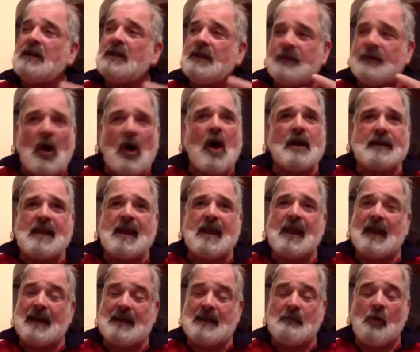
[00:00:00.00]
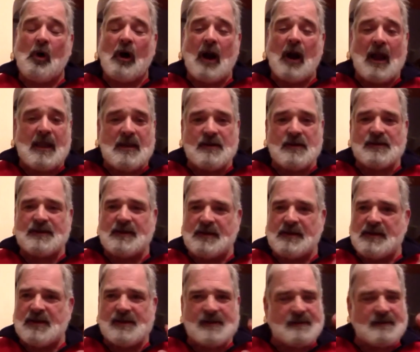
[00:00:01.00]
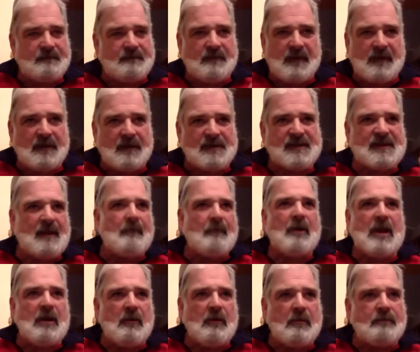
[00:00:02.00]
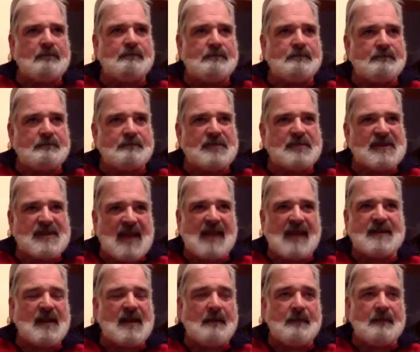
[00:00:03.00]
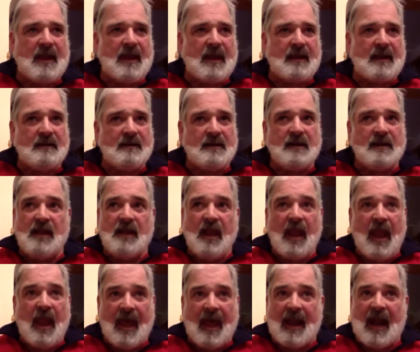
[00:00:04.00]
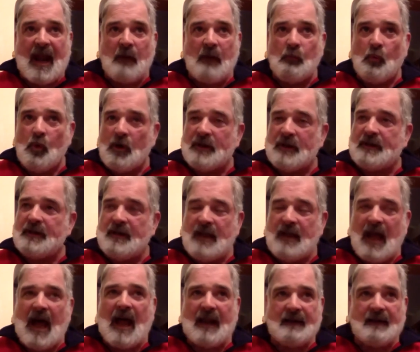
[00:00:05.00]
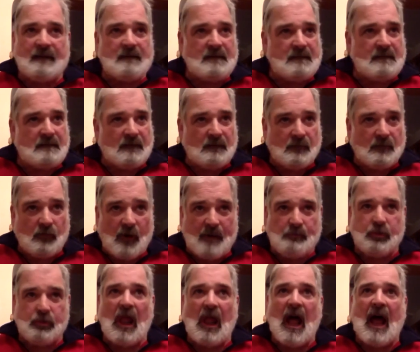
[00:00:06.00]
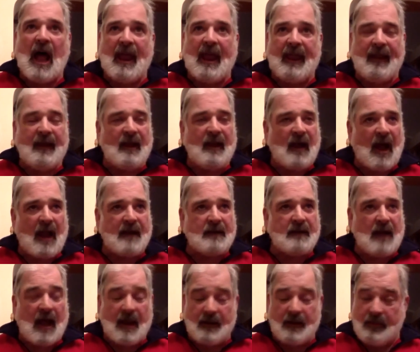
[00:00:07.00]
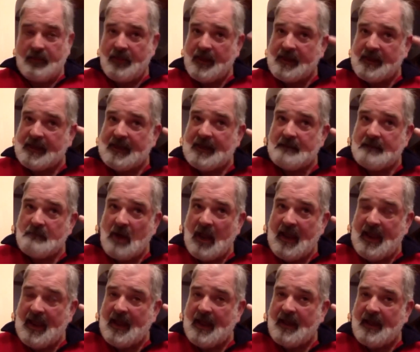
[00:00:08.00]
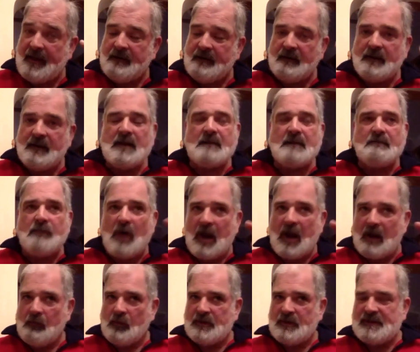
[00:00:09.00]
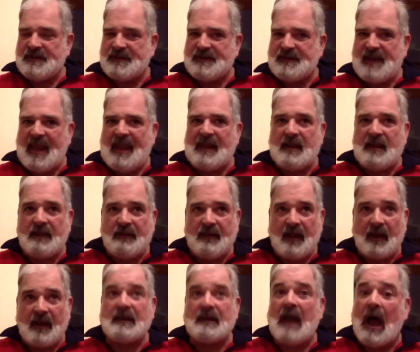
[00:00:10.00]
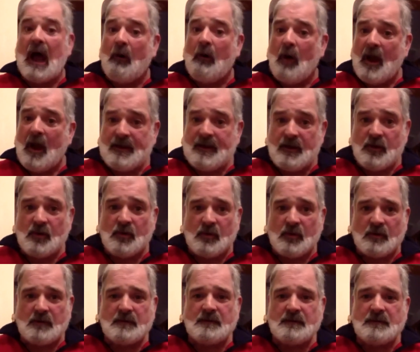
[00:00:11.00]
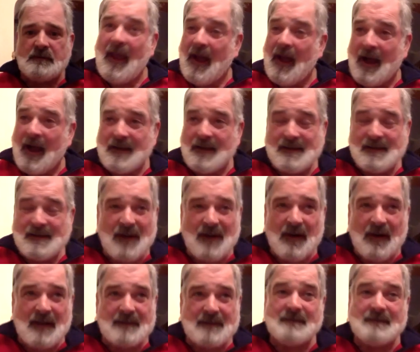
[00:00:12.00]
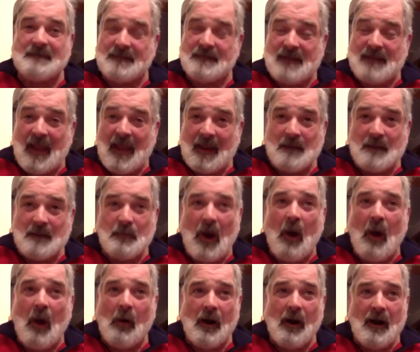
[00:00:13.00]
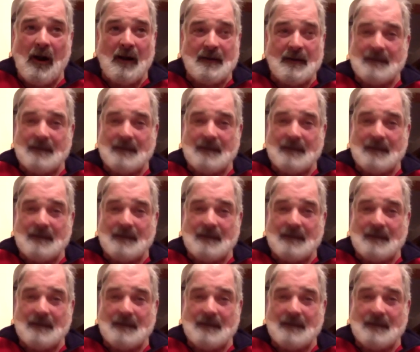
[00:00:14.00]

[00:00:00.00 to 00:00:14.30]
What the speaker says: talking anymore. I used to just, somebody would say something and I would not reply. I'd think it in my head, but I wouldn't say anything. Now I do. I started taking power